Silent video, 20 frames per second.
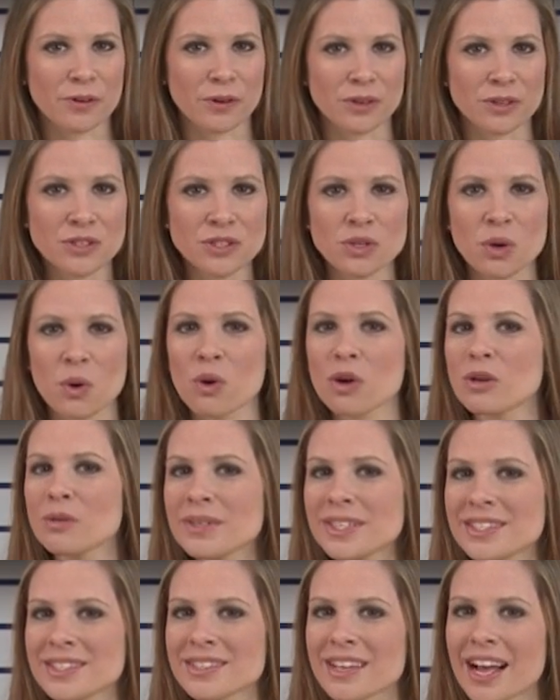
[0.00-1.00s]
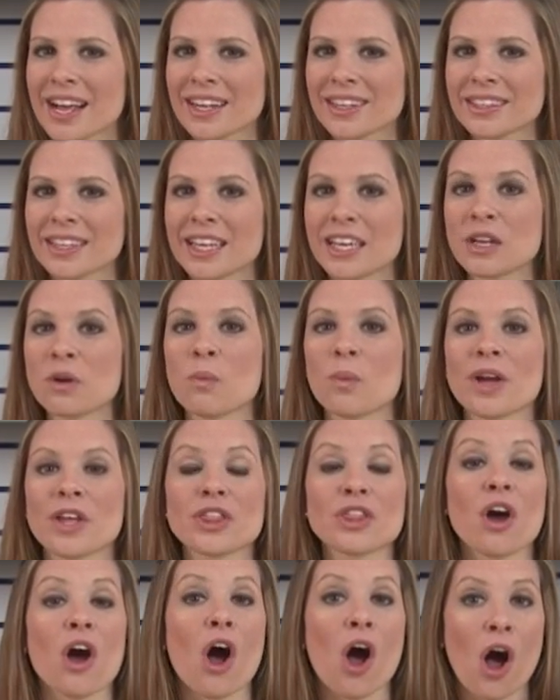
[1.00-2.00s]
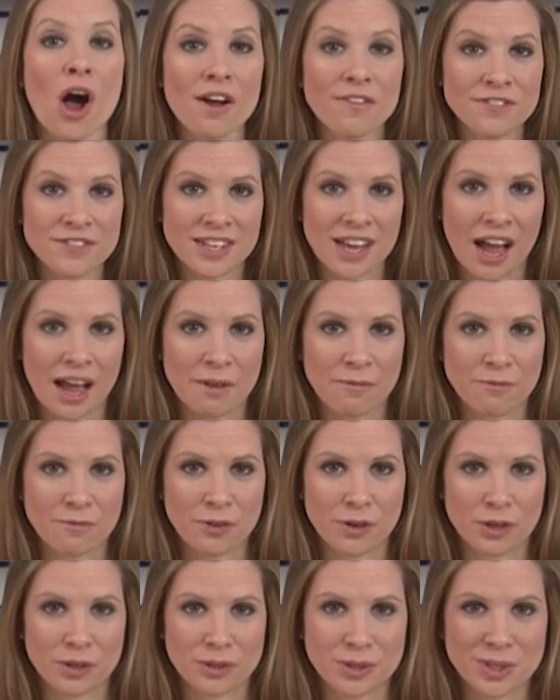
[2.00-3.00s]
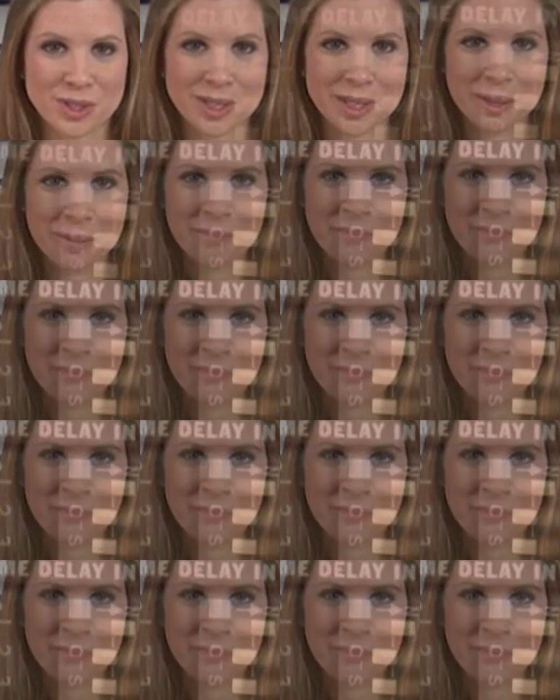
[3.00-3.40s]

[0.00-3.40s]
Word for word: first or recycling with off-time first.